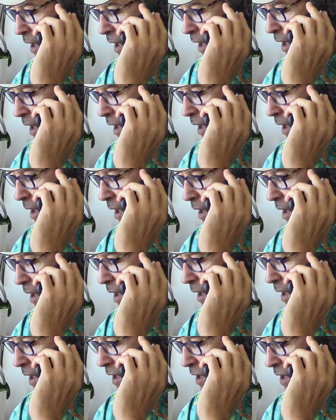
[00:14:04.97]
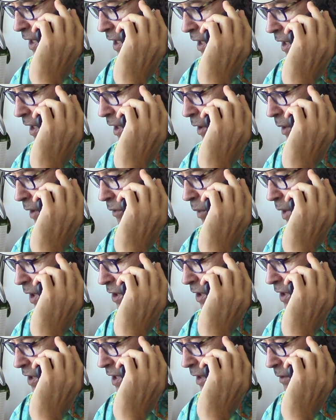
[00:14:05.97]
And he said, I
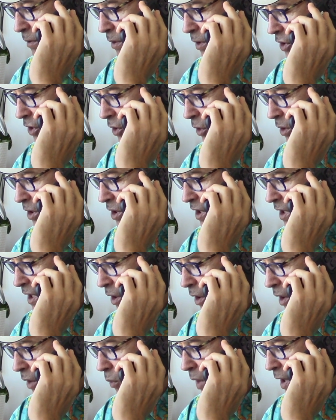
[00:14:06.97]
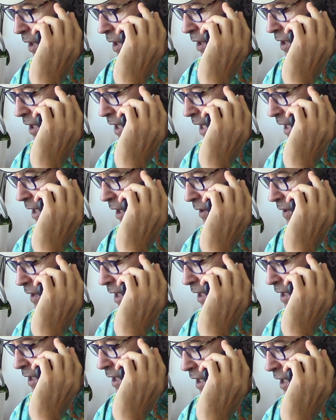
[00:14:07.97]
went to several surgeons. They all want to take out
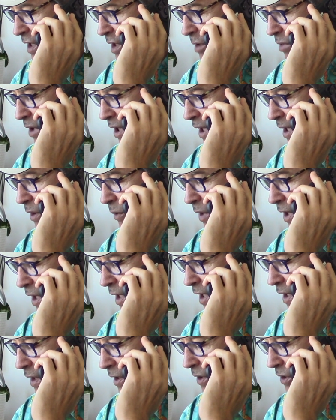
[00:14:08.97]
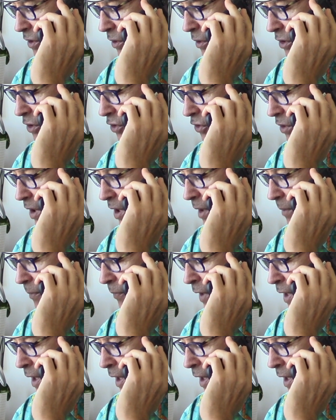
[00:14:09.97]
that disc, but I don't want to get the surgery.